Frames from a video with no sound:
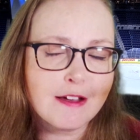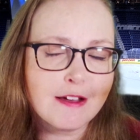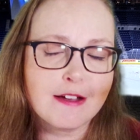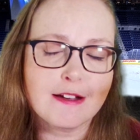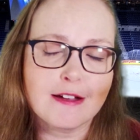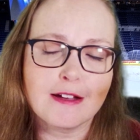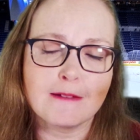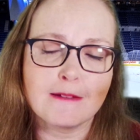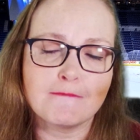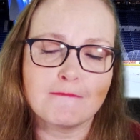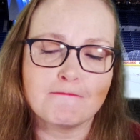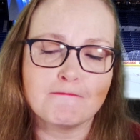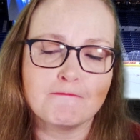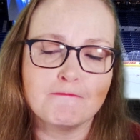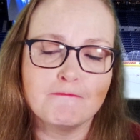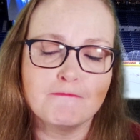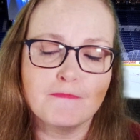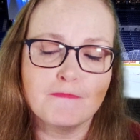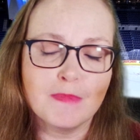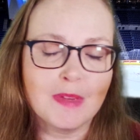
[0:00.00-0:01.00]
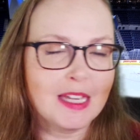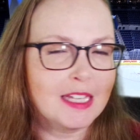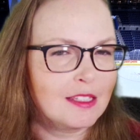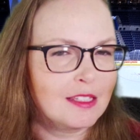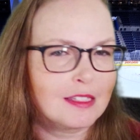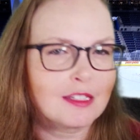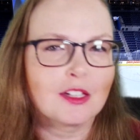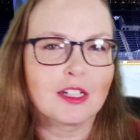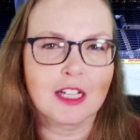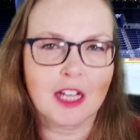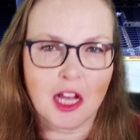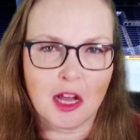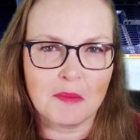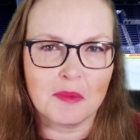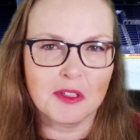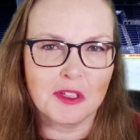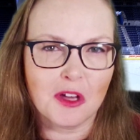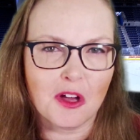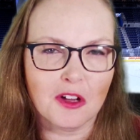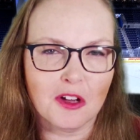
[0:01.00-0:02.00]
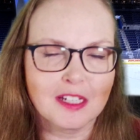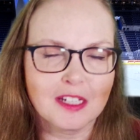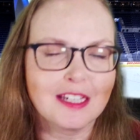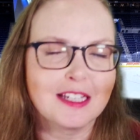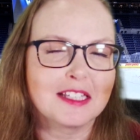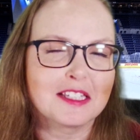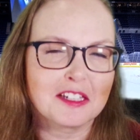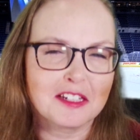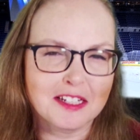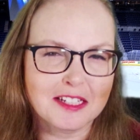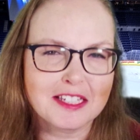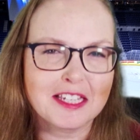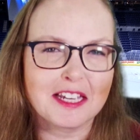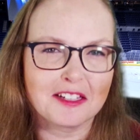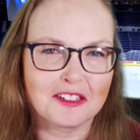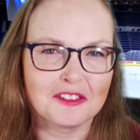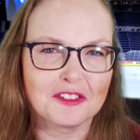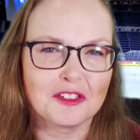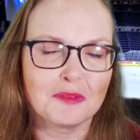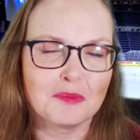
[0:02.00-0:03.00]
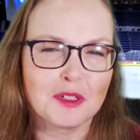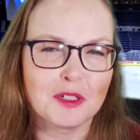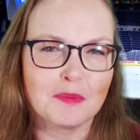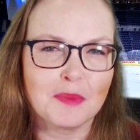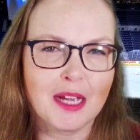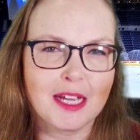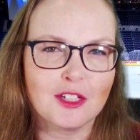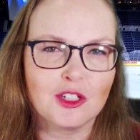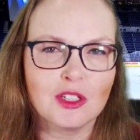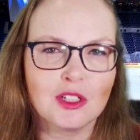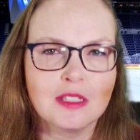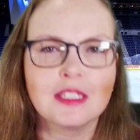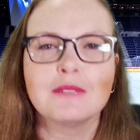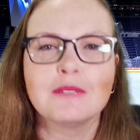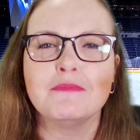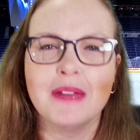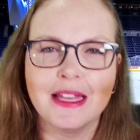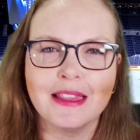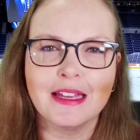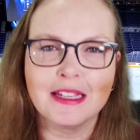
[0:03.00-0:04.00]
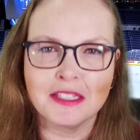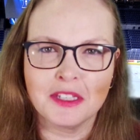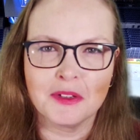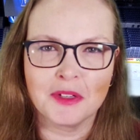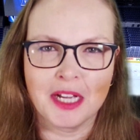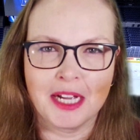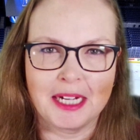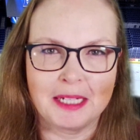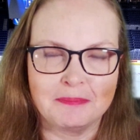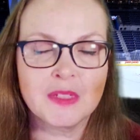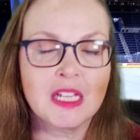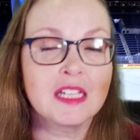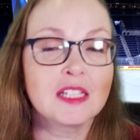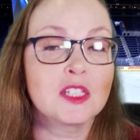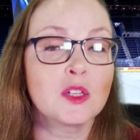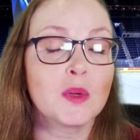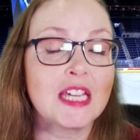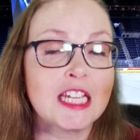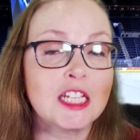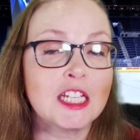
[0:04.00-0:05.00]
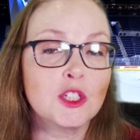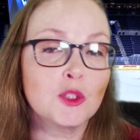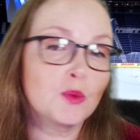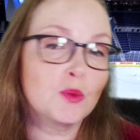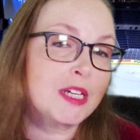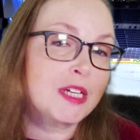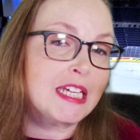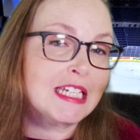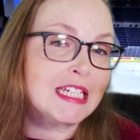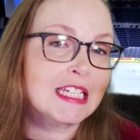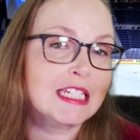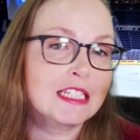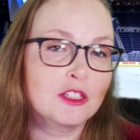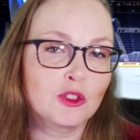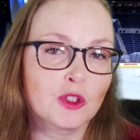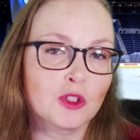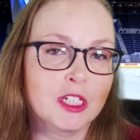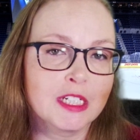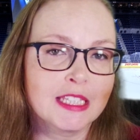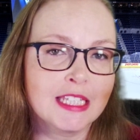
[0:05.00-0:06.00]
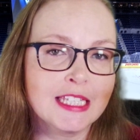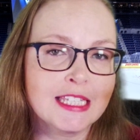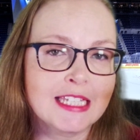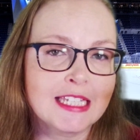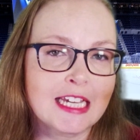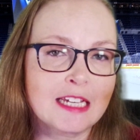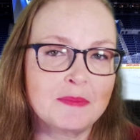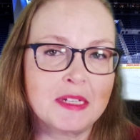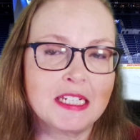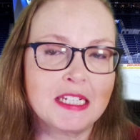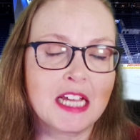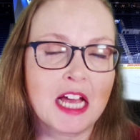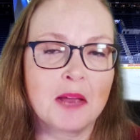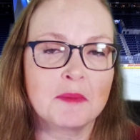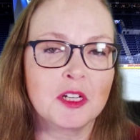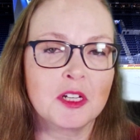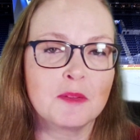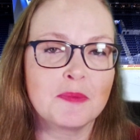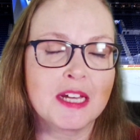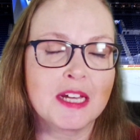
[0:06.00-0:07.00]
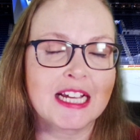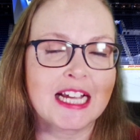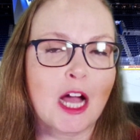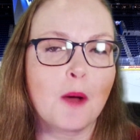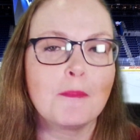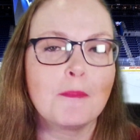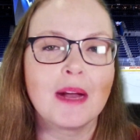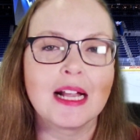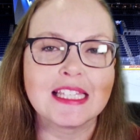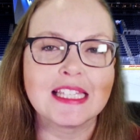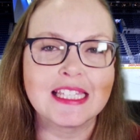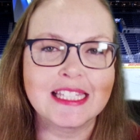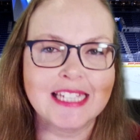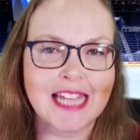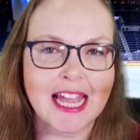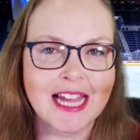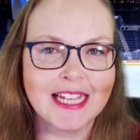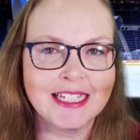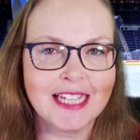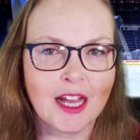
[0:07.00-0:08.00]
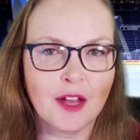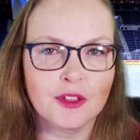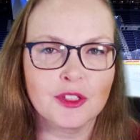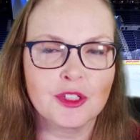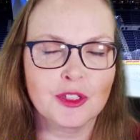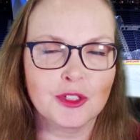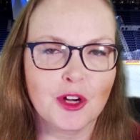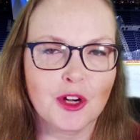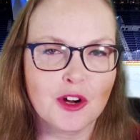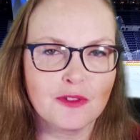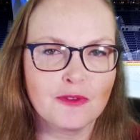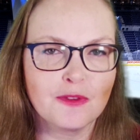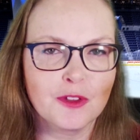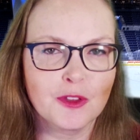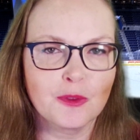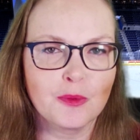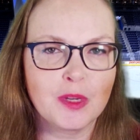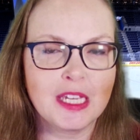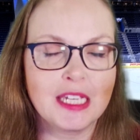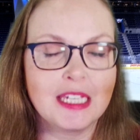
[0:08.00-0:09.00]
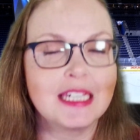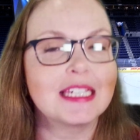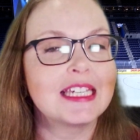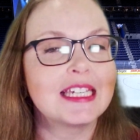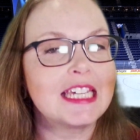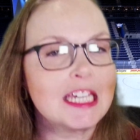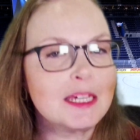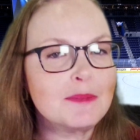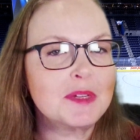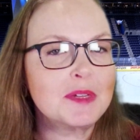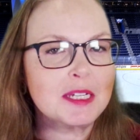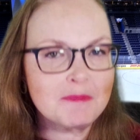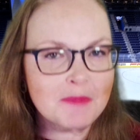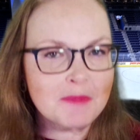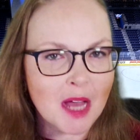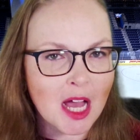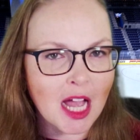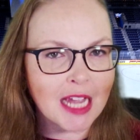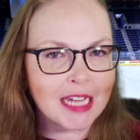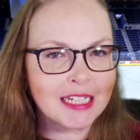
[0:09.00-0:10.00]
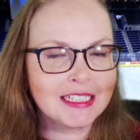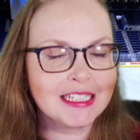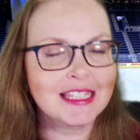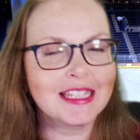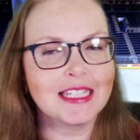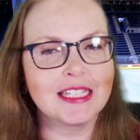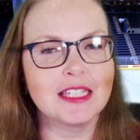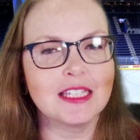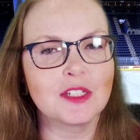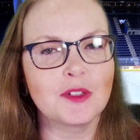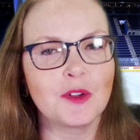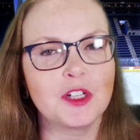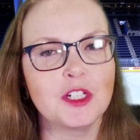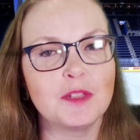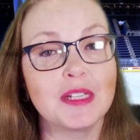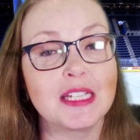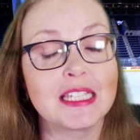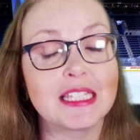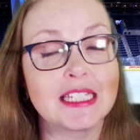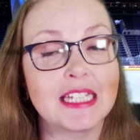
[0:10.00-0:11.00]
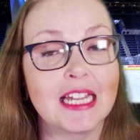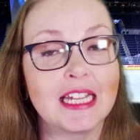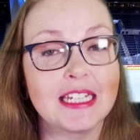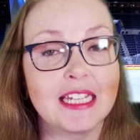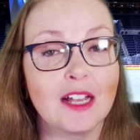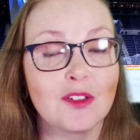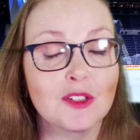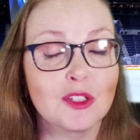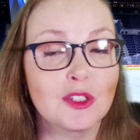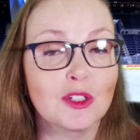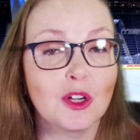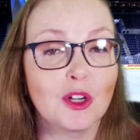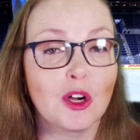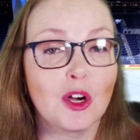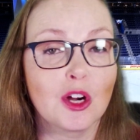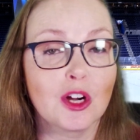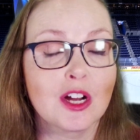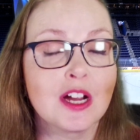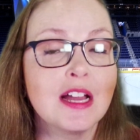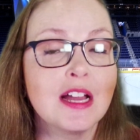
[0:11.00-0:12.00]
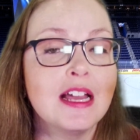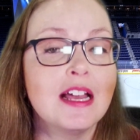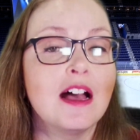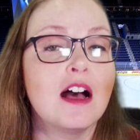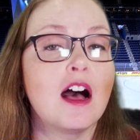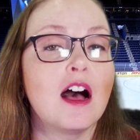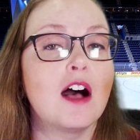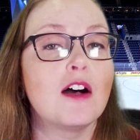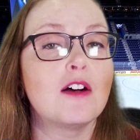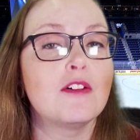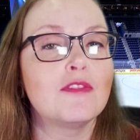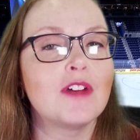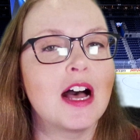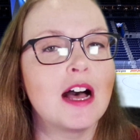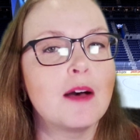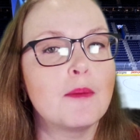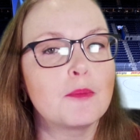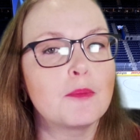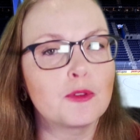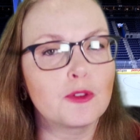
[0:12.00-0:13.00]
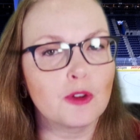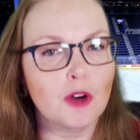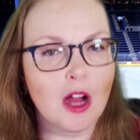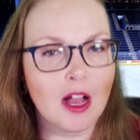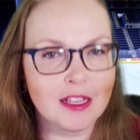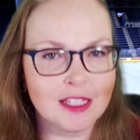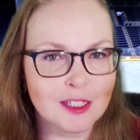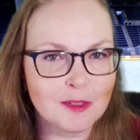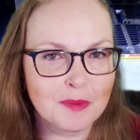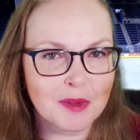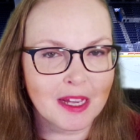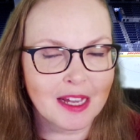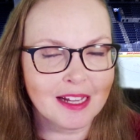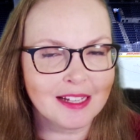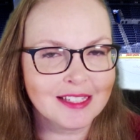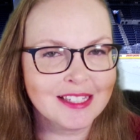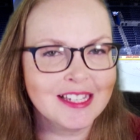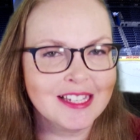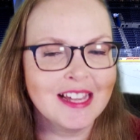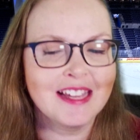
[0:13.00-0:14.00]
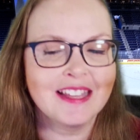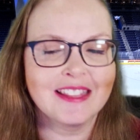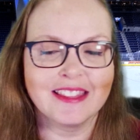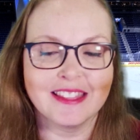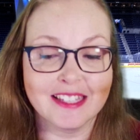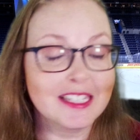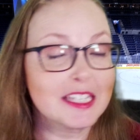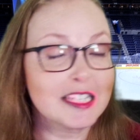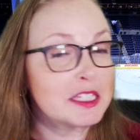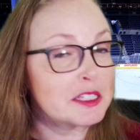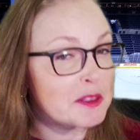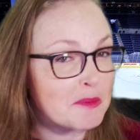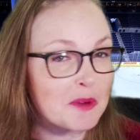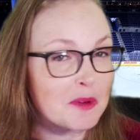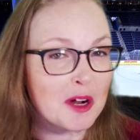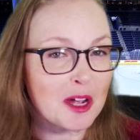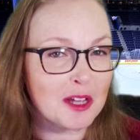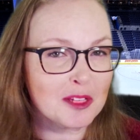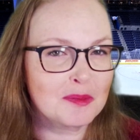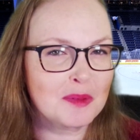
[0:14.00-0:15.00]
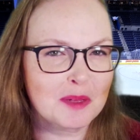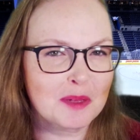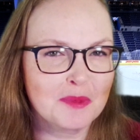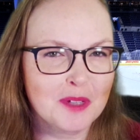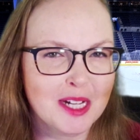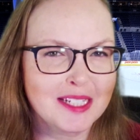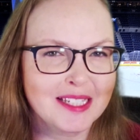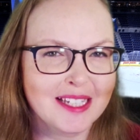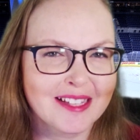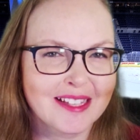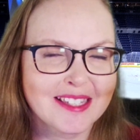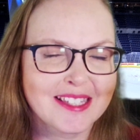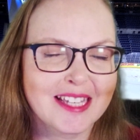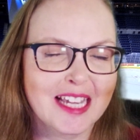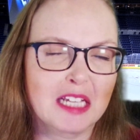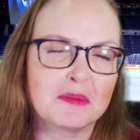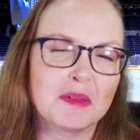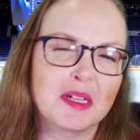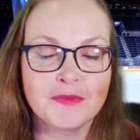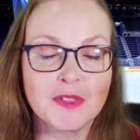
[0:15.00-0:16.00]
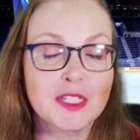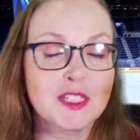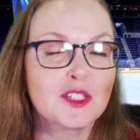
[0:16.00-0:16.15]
Um, It's going to come along. It's going to take a little bit of patience, and that's okay. So each week during this segment, I'm going to pick out my standout star for the week. Keep in mind, this is going to be a standout star of prospects. This is the prospect breakdown segment.